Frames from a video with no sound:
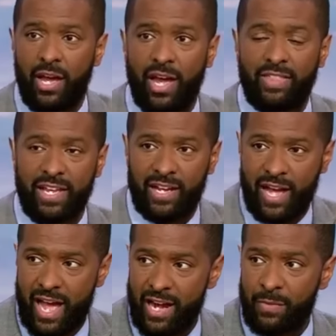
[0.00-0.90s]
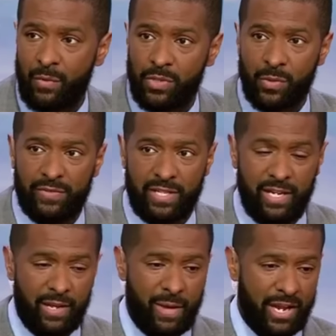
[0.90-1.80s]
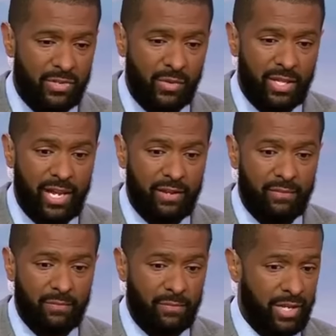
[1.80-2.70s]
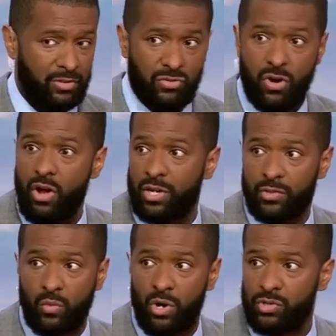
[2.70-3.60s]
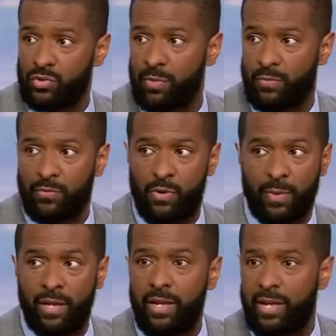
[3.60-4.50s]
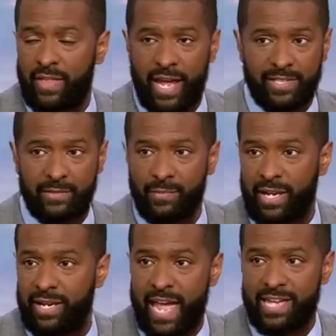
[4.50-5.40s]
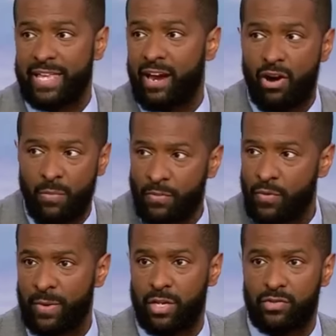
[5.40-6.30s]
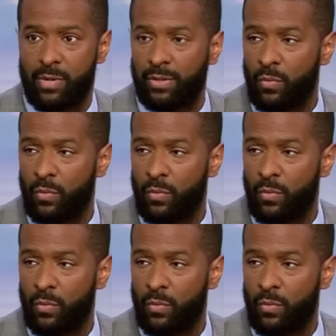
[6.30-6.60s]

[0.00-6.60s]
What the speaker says: The economy, which we've seen him actually be strongest, Wall Street performing, the S&P, NASDAQ, all performing extremely